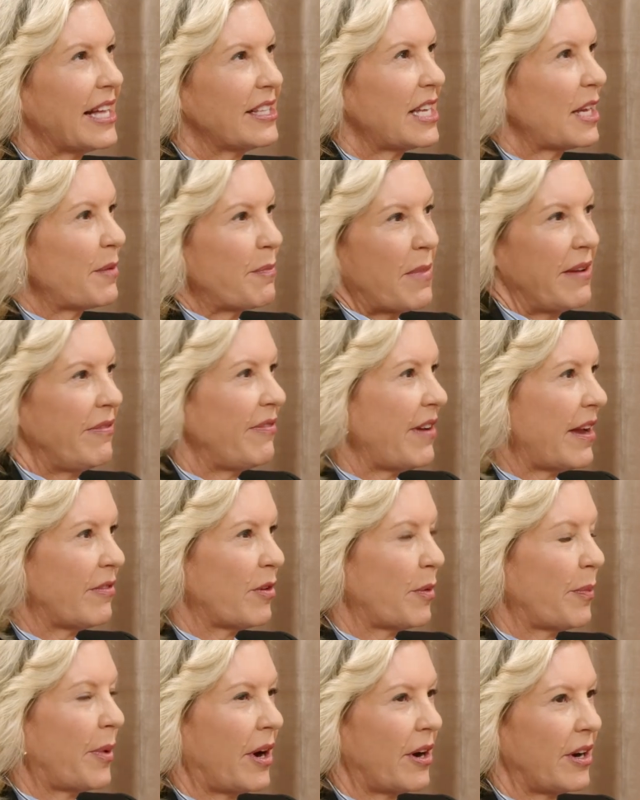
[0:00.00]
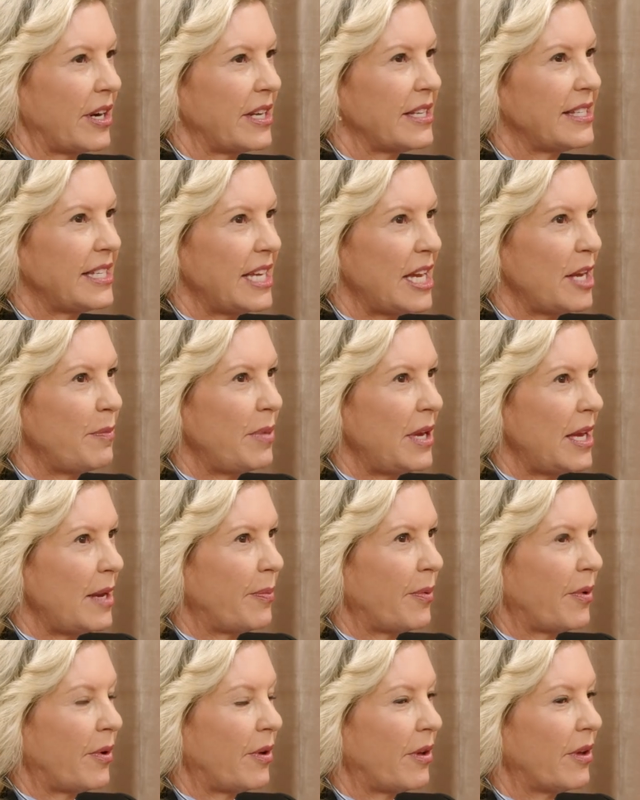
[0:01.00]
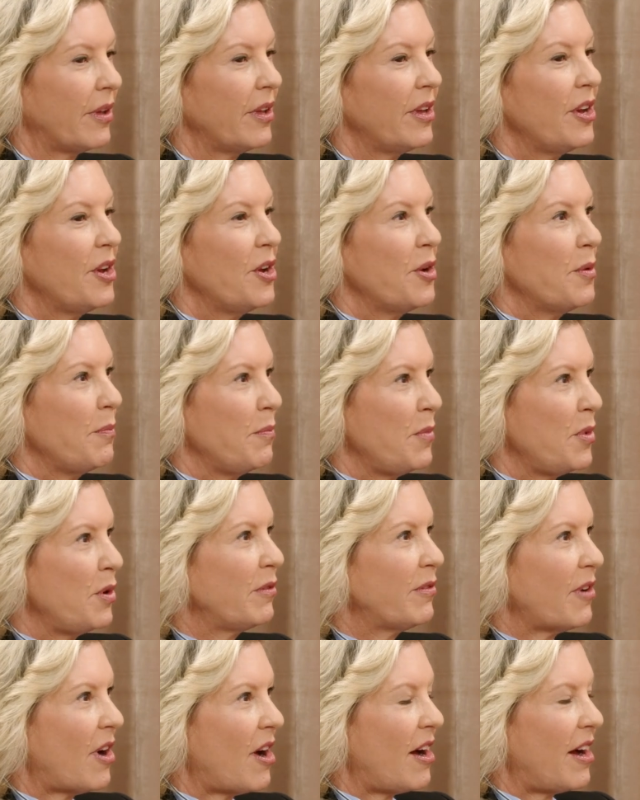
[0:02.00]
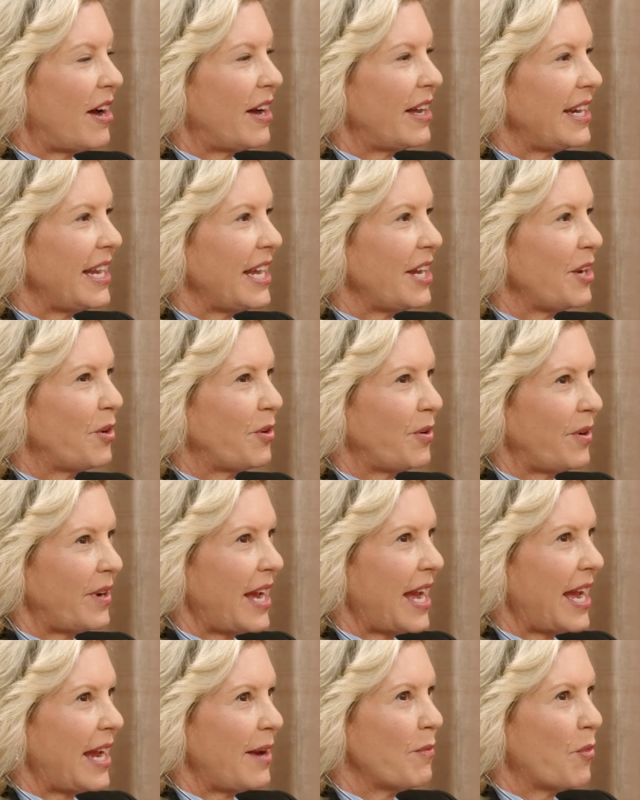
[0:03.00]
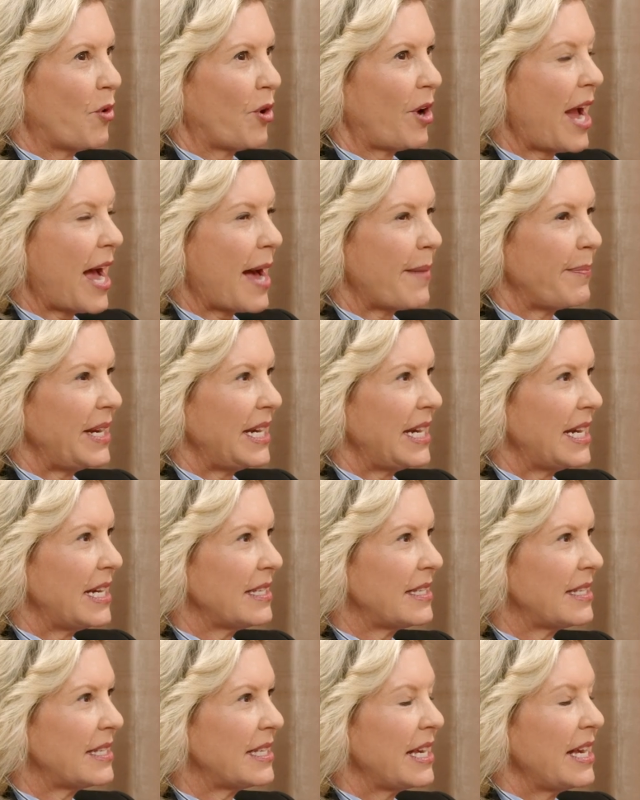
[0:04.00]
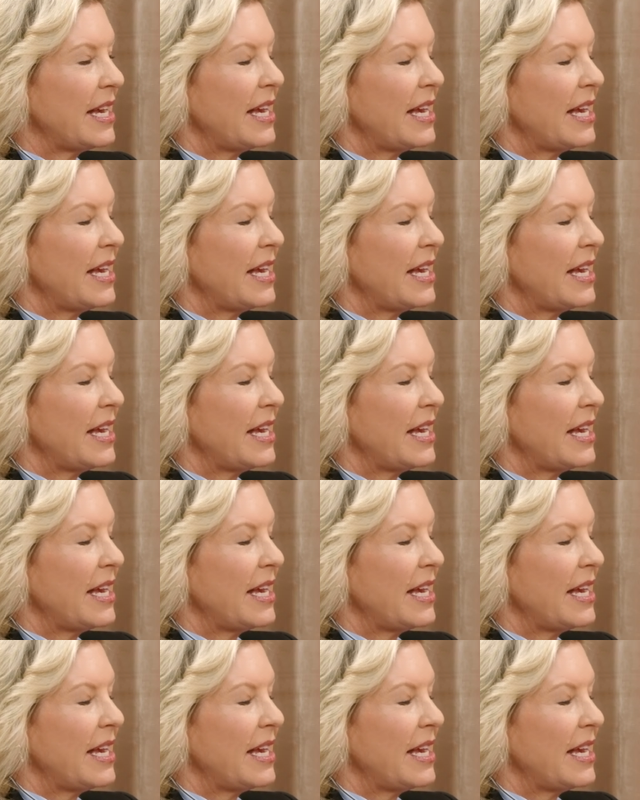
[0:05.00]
like my favorite part is seeing people move on and create more happiness,